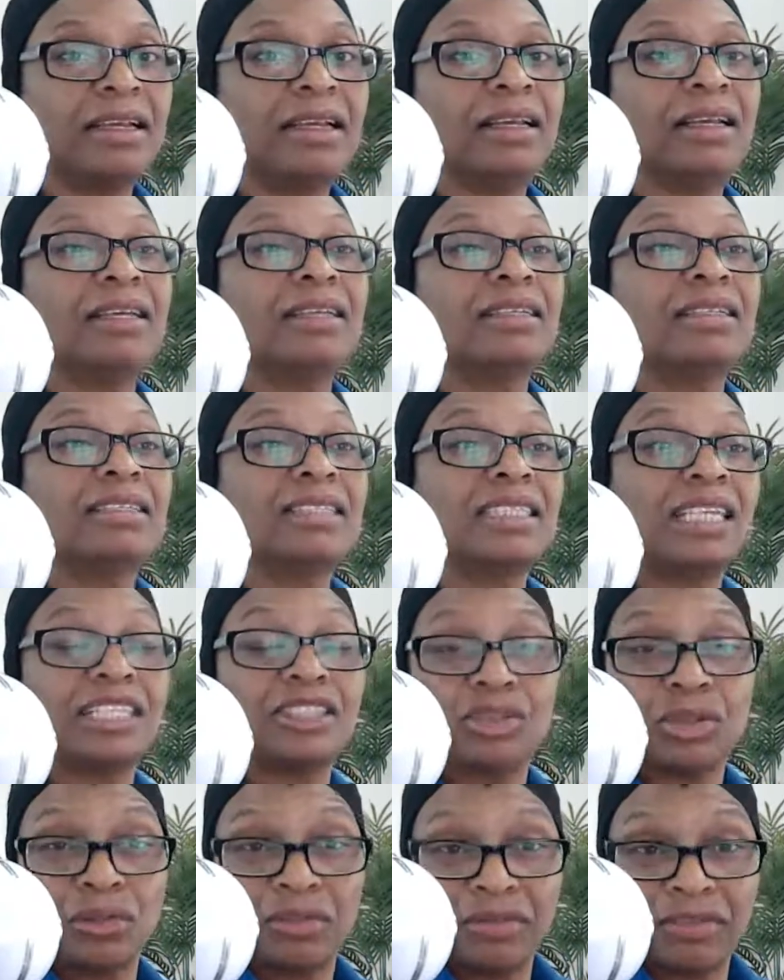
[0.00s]

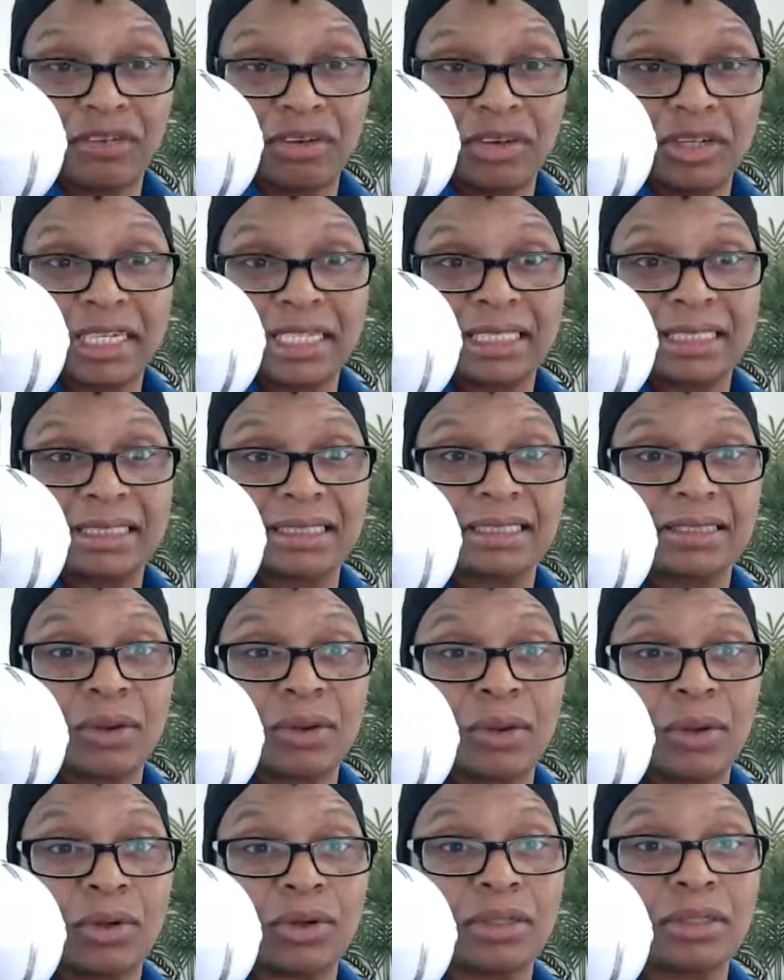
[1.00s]
sexual violence,
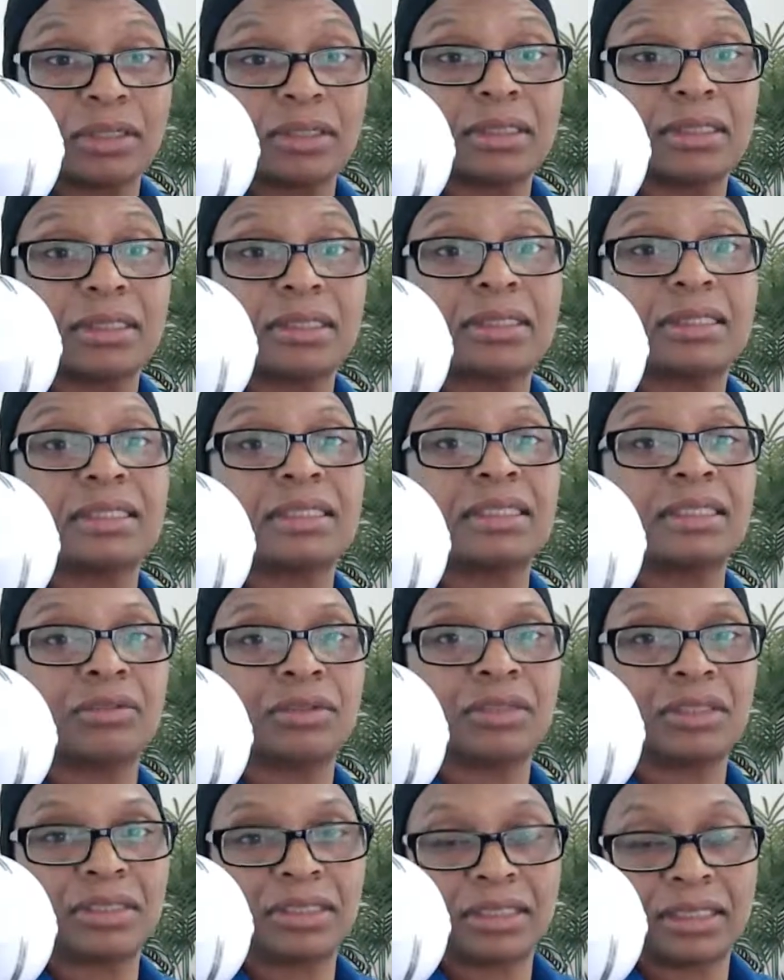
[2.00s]
or
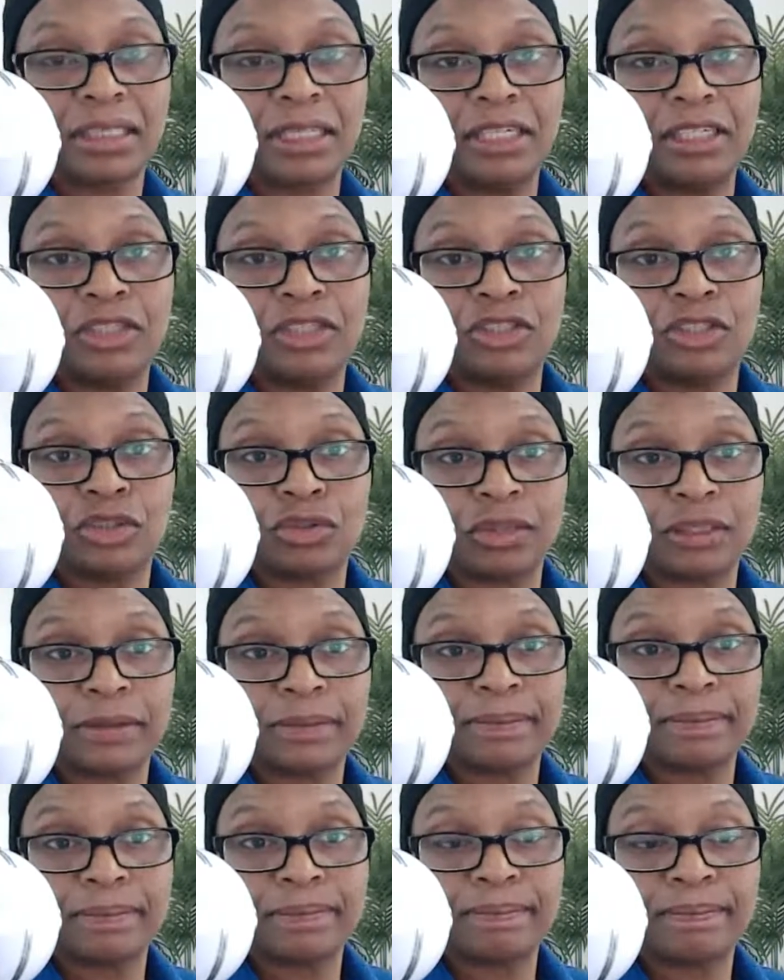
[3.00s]
serious injury.
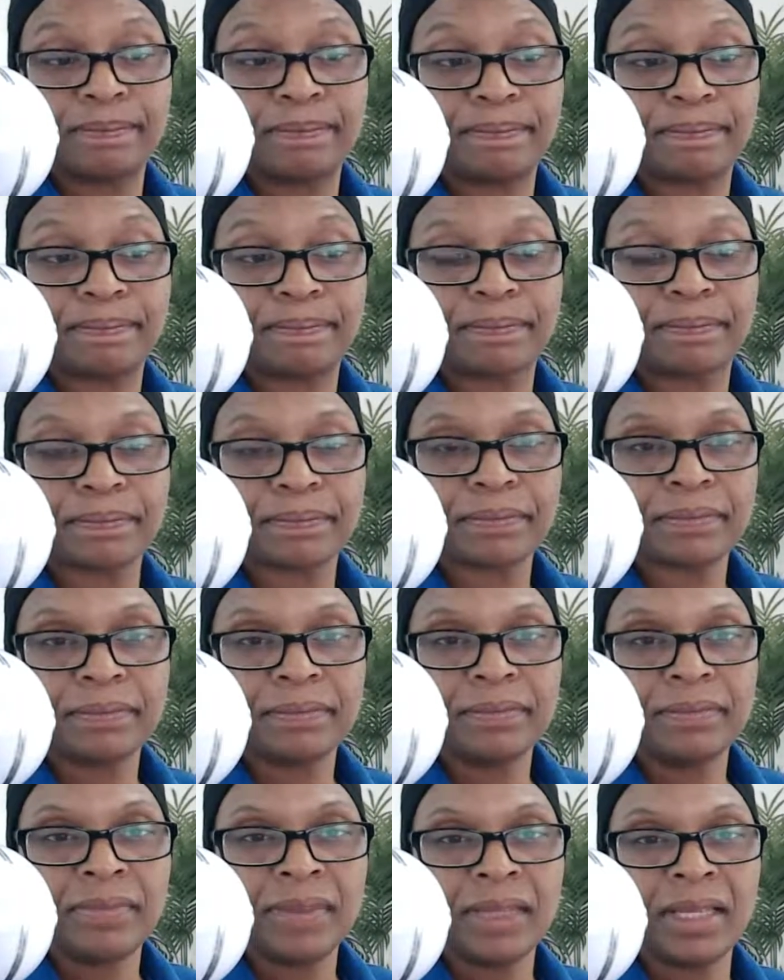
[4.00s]

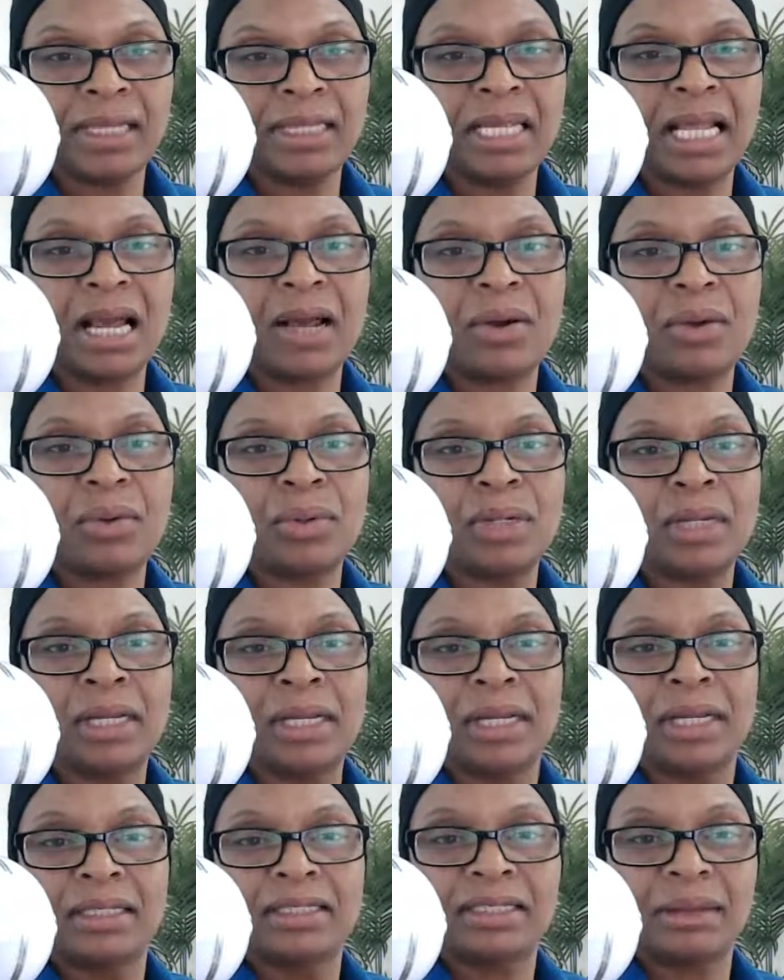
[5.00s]
Now,
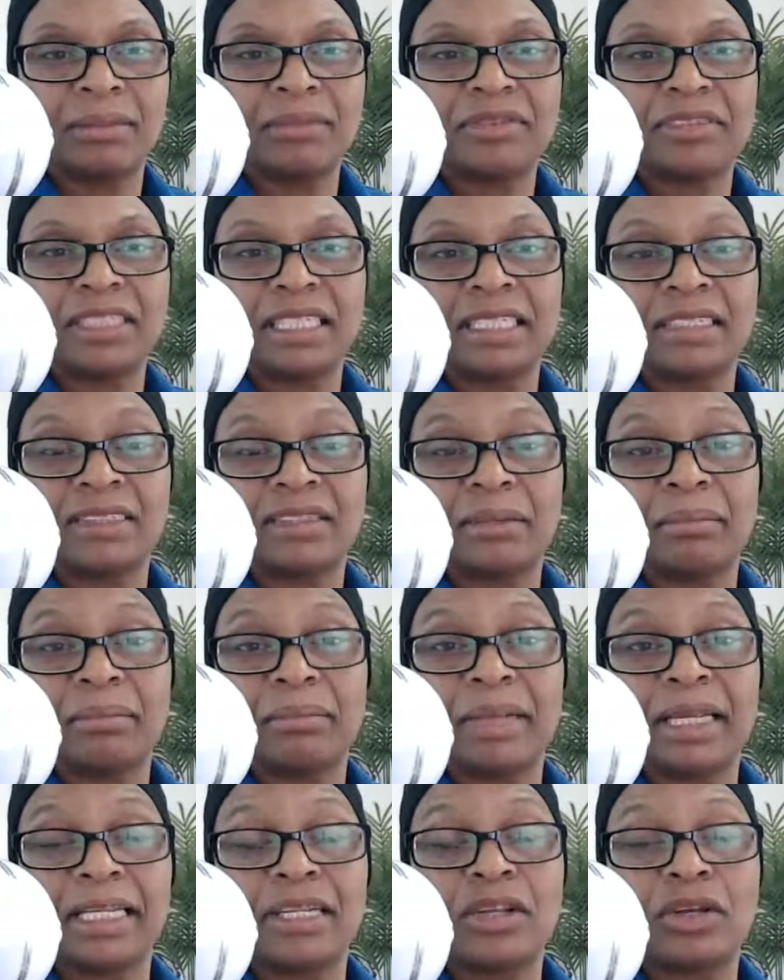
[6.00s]
some symptoms
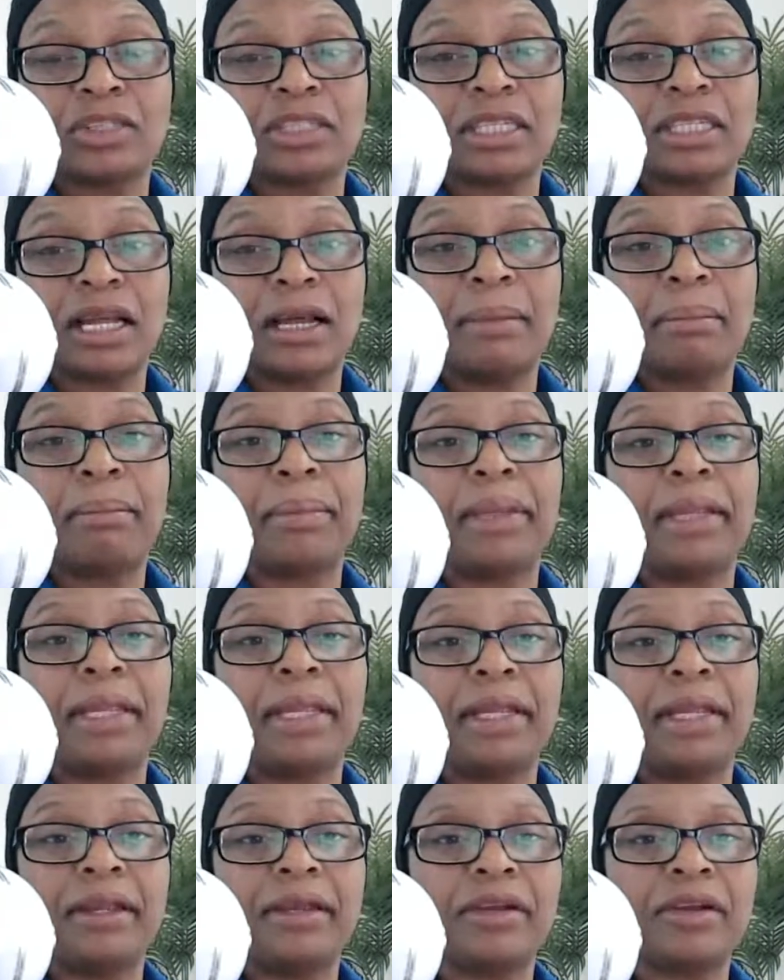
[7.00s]
may not
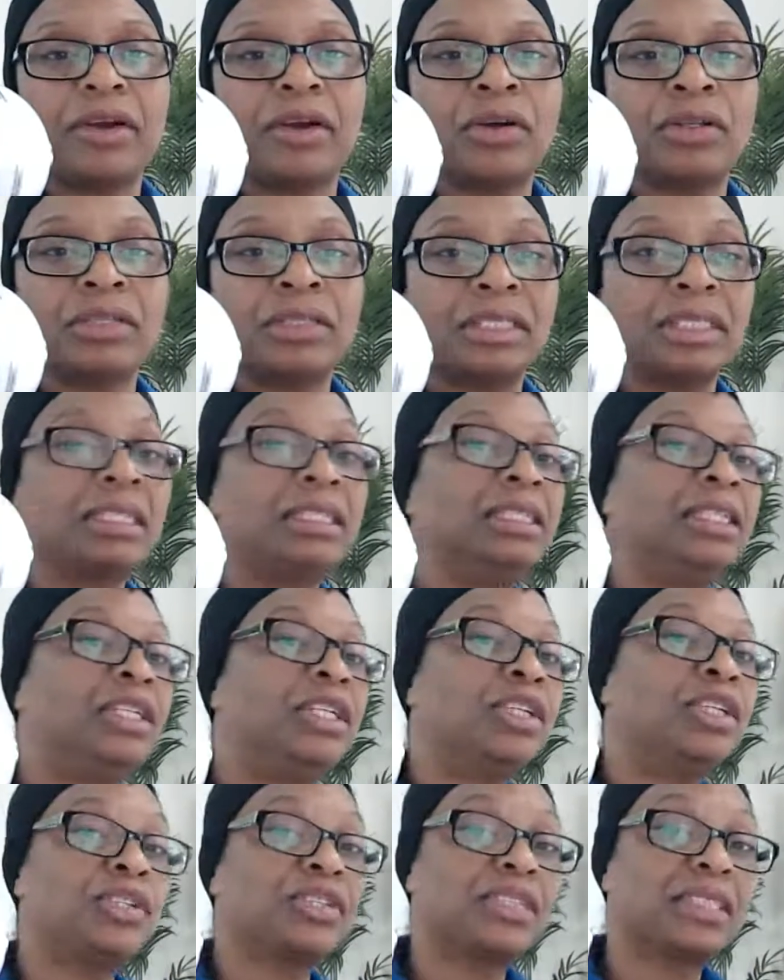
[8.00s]
appear until
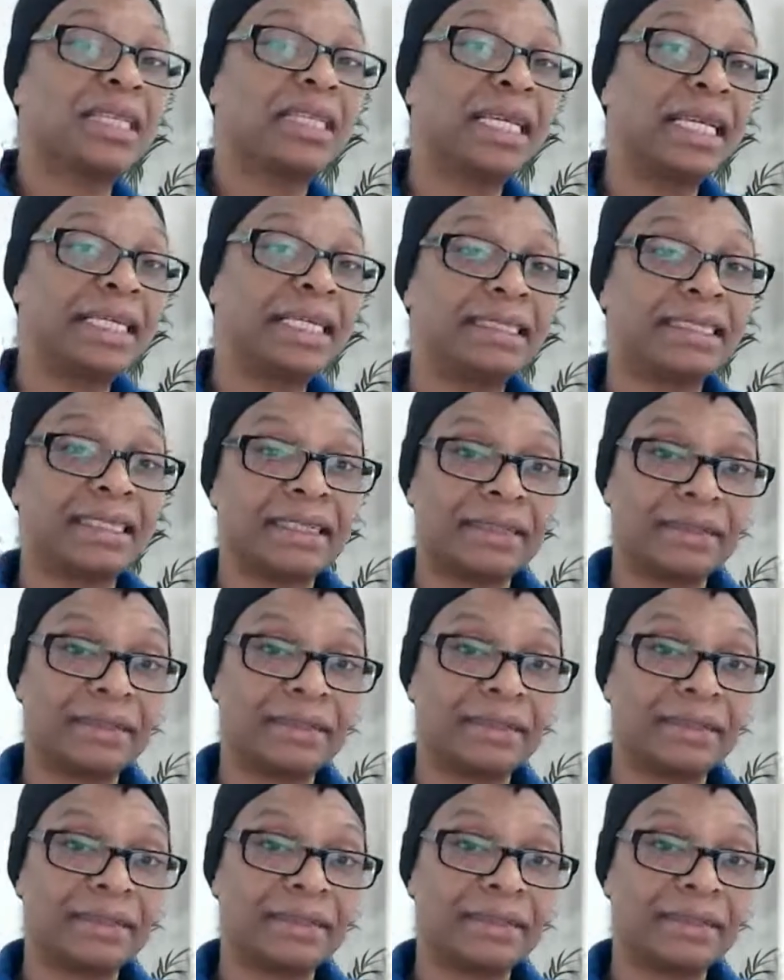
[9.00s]
years later